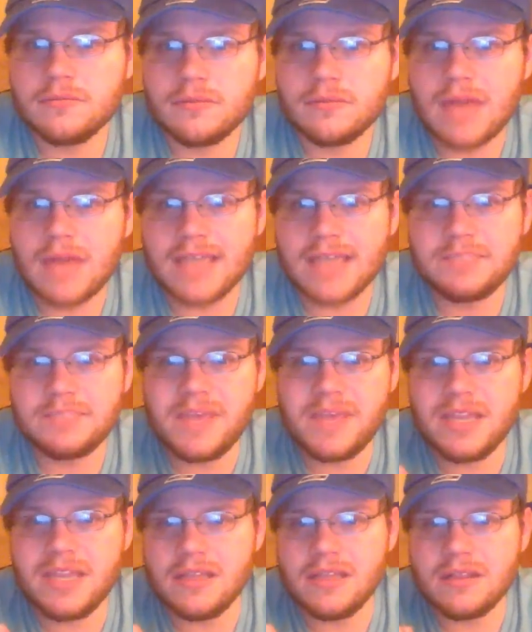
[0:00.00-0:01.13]
I speak
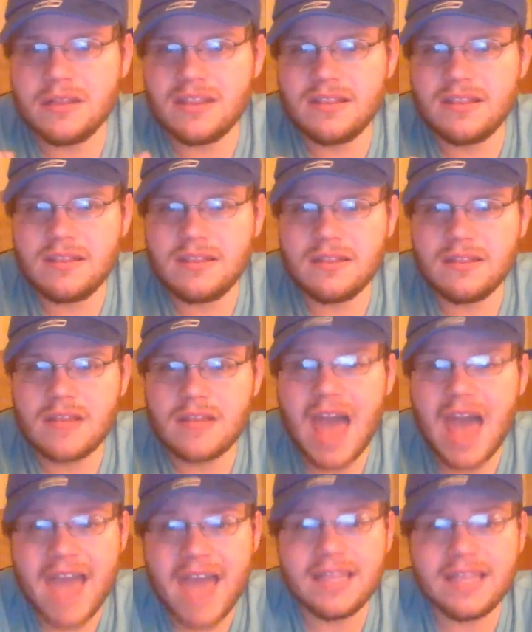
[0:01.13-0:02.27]

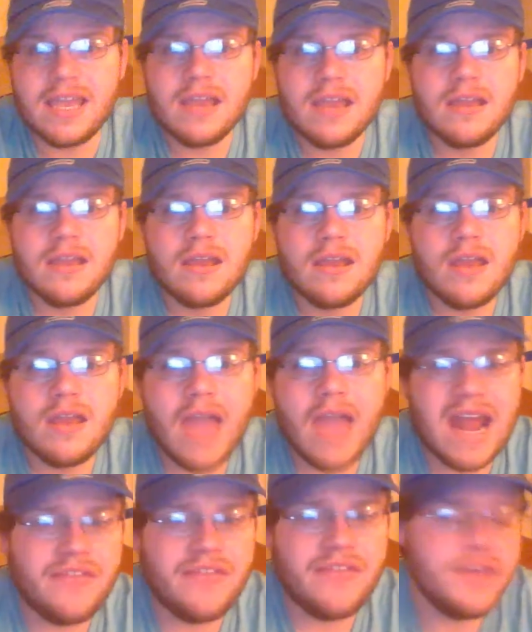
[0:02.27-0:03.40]
highly,
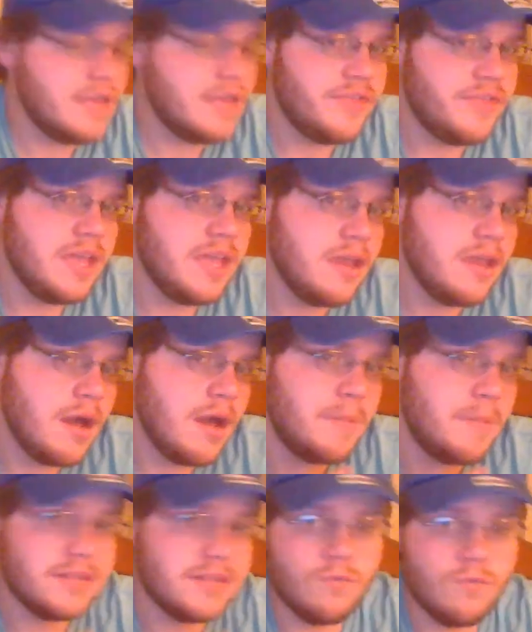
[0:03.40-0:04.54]
and I think nothing
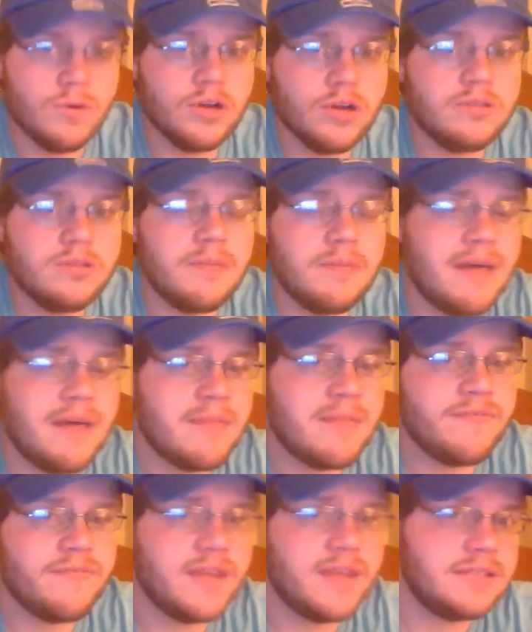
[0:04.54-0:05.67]
but the world about my
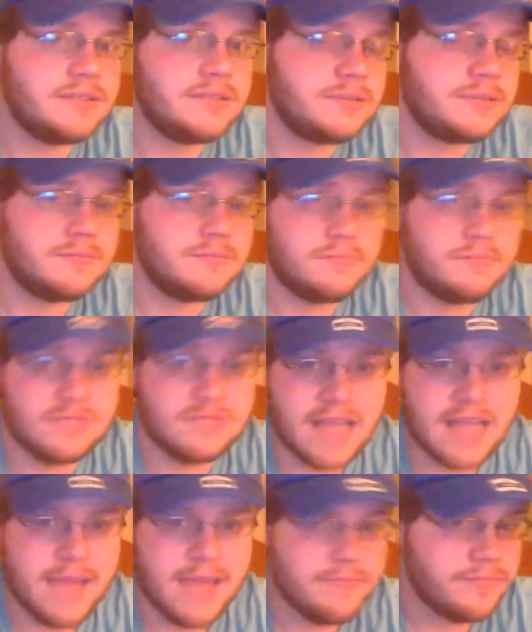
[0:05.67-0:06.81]
friends
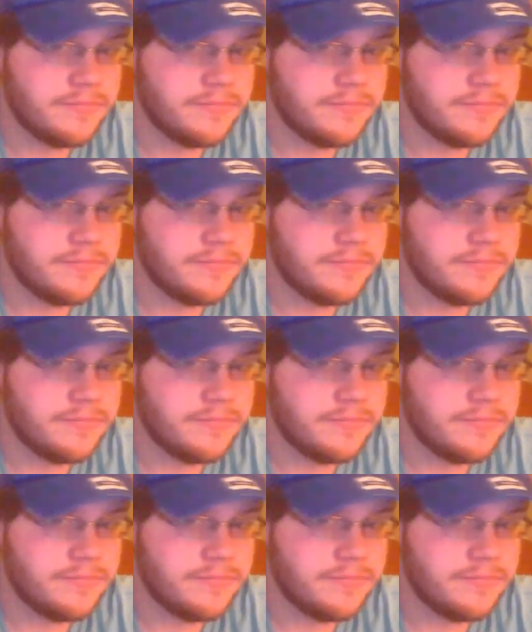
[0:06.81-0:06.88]
Sky,